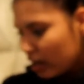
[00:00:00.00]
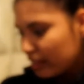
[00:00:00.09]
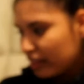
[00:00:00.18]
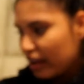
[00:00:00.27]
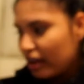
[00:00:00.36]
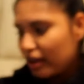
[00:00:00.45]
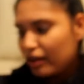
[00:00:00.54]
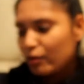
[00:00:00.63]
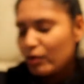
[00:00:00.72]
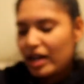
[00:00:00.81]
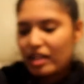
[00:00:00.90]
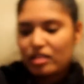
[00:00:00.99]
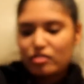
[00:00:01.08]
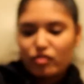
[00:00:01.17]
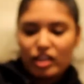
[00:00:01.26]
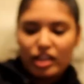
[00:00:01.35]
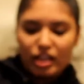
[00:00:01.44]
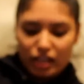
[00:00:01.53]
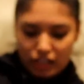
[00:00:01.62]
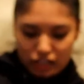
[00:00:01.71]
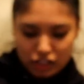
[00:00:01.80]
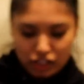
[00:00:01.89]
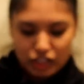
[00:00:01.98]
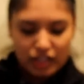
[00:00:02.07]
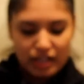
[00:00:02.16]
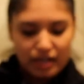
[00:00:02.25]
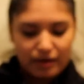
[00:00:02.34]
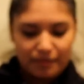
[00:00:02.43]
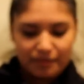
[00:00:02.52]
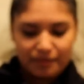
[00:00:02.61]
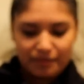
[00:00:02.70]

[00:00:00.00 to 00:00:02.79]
And then we got this for the kitchen.